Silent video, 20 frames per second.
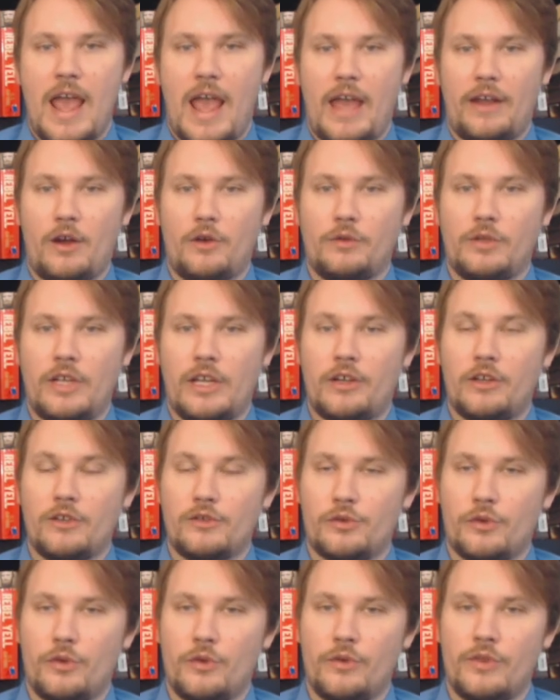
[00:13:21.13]
and only
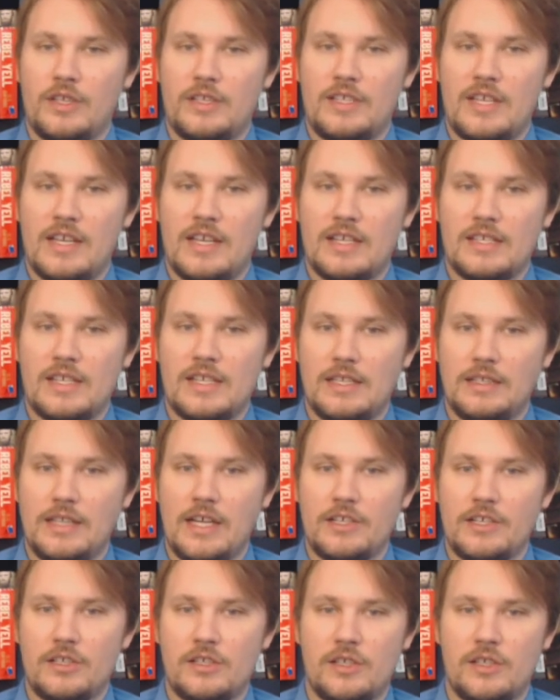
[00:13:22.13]
controlled the Tennessee
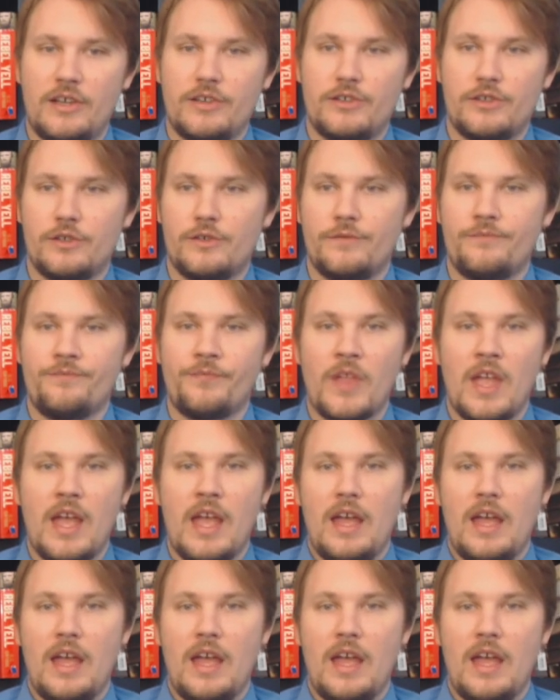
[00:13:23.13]
legislature.